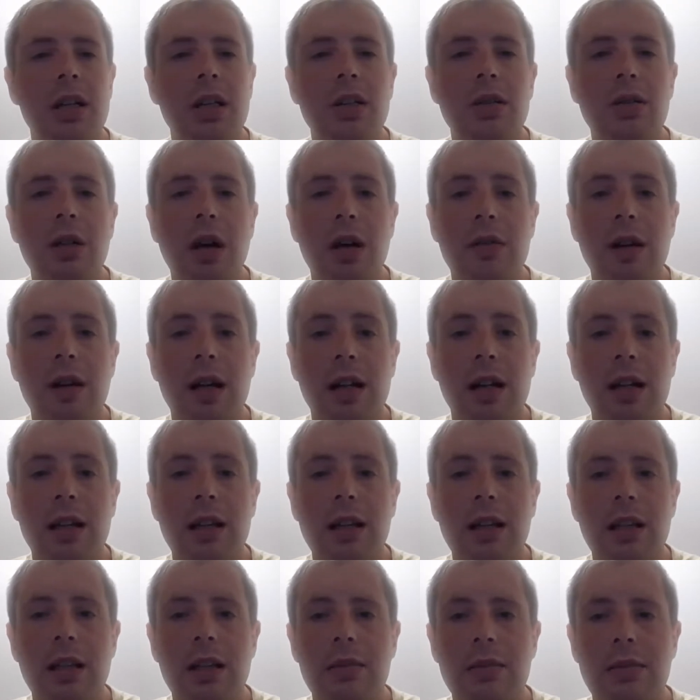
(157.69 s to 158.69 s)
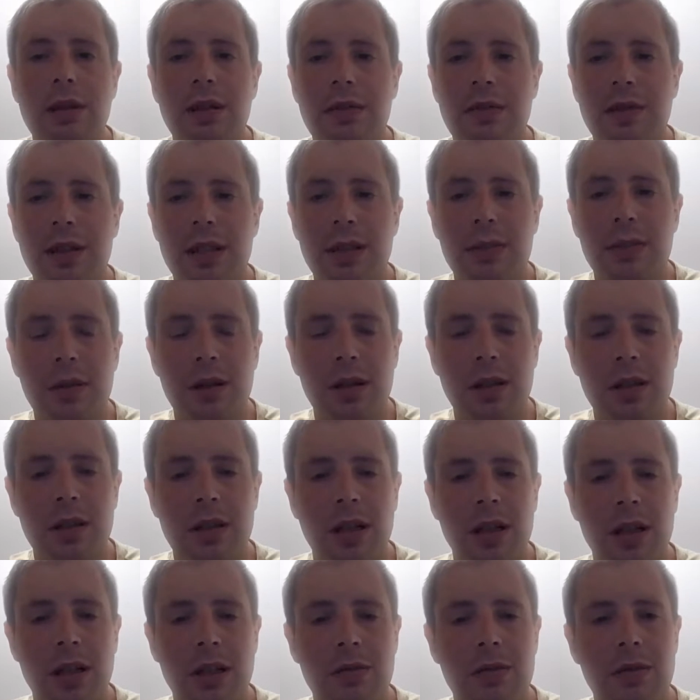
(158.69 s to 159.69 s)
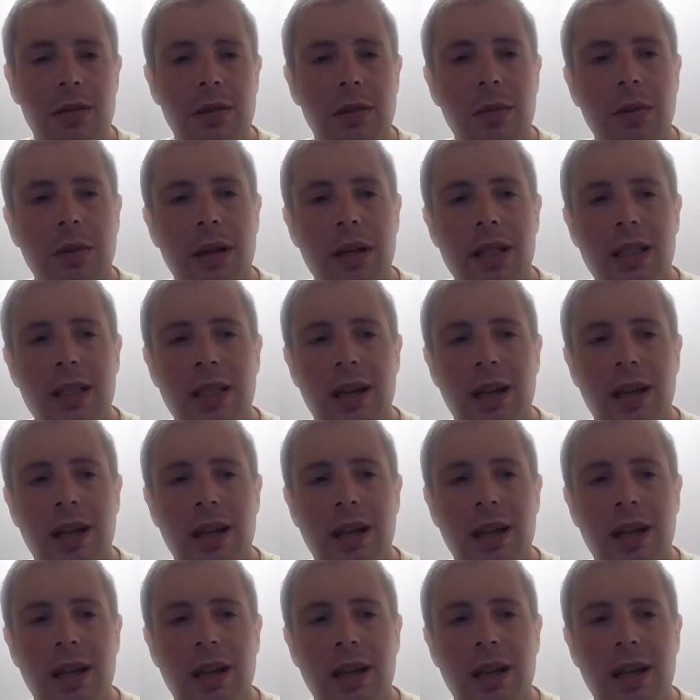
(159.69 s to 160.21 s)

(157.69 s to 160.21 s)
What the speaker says: So I've got a little bit of experience all over the place.